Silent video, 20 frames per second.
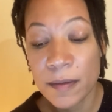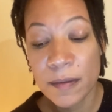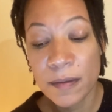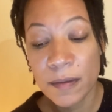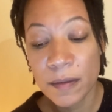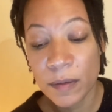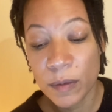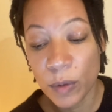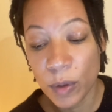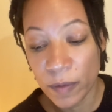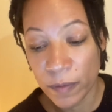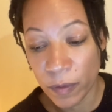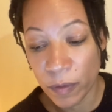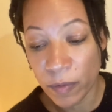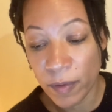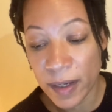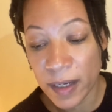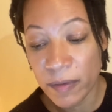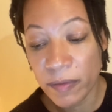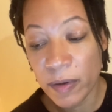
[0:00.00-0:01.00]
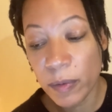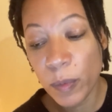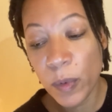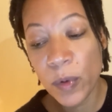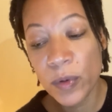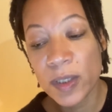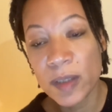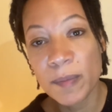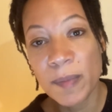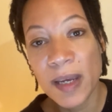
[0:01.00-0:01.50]
You have already
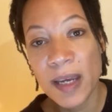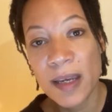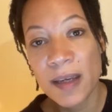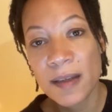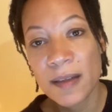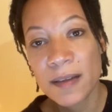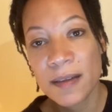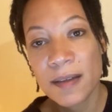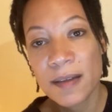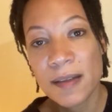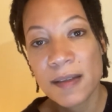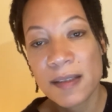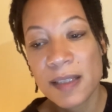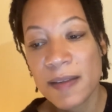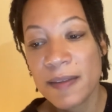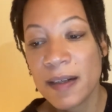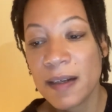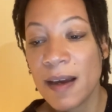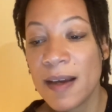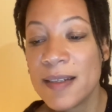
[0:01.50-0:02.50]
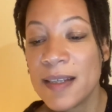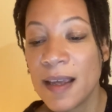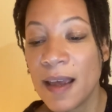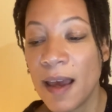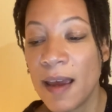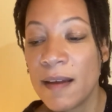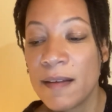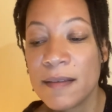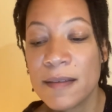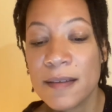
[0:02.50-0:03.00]
rewarded me, said the
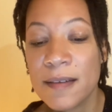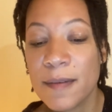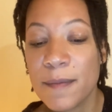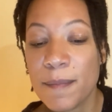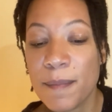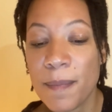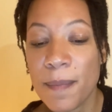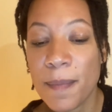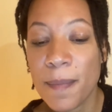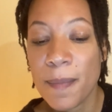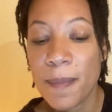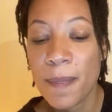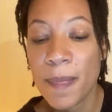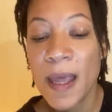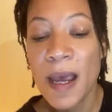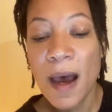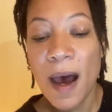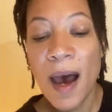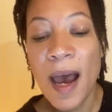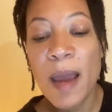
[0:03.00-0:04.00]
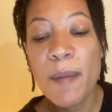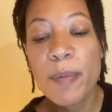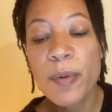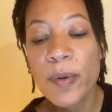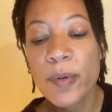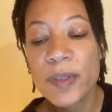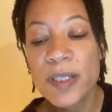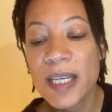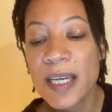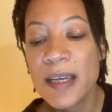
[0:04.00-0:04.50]
nightingale. I
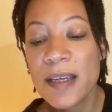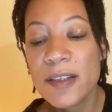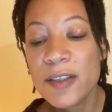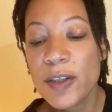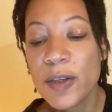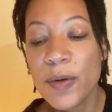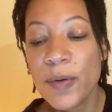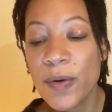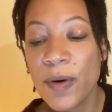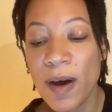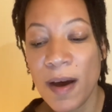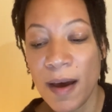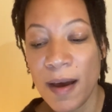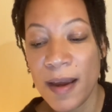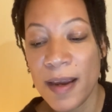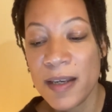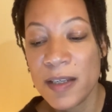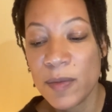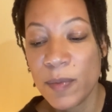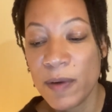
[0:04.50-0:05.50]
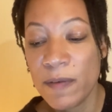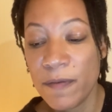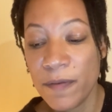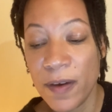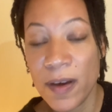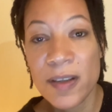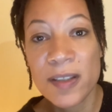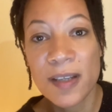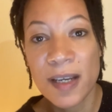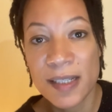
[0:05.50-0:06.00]
brought tears to your eyes when
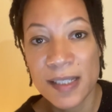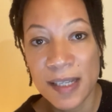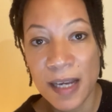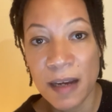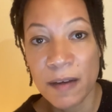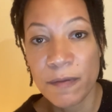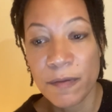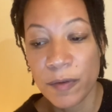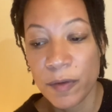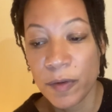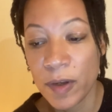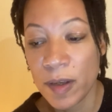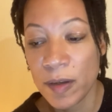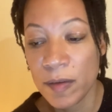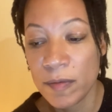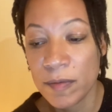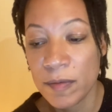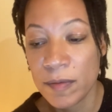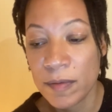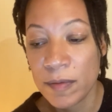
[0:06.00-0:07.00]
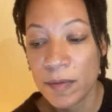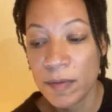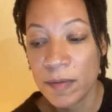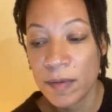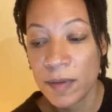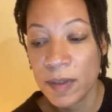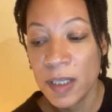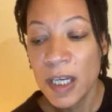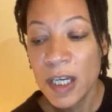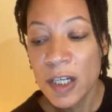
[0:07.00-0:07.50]
first I sang for you.
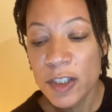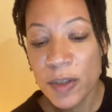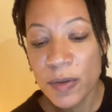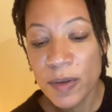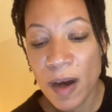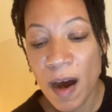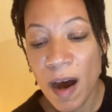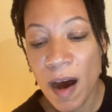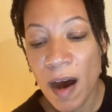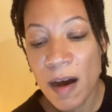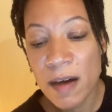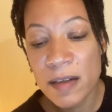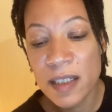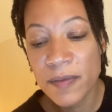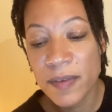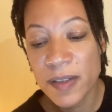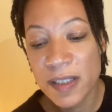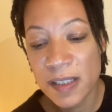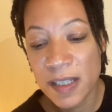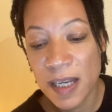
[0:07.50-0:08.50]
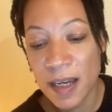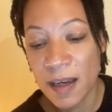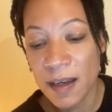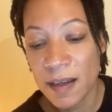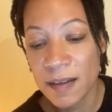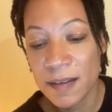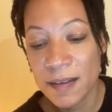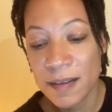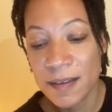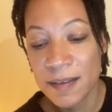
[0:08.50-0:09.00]
To the heart of a singer,
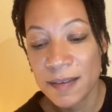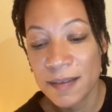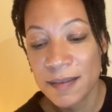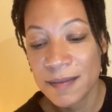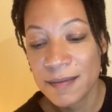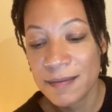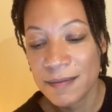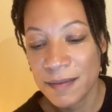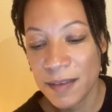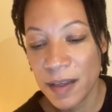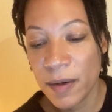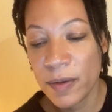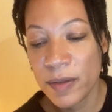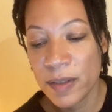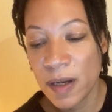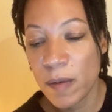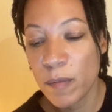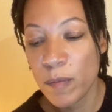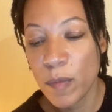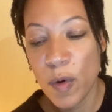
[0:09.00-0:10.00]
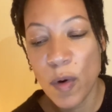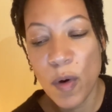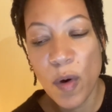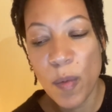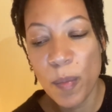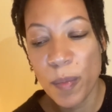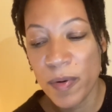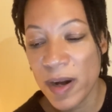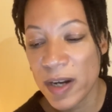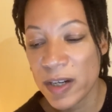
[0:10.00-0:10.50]
those are more
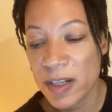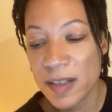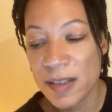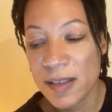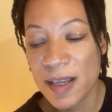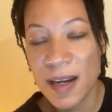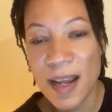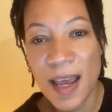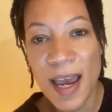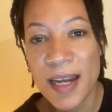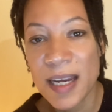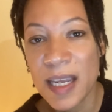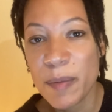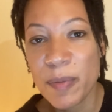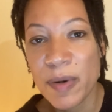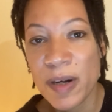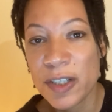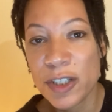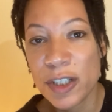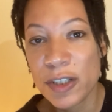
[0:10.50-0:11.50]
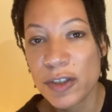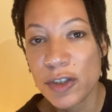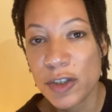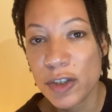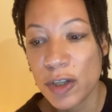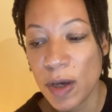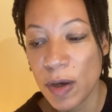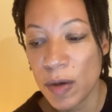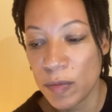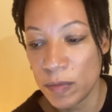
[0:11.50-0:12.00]
precious than any precious
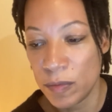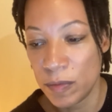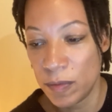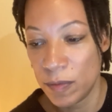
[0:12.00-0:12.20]
stone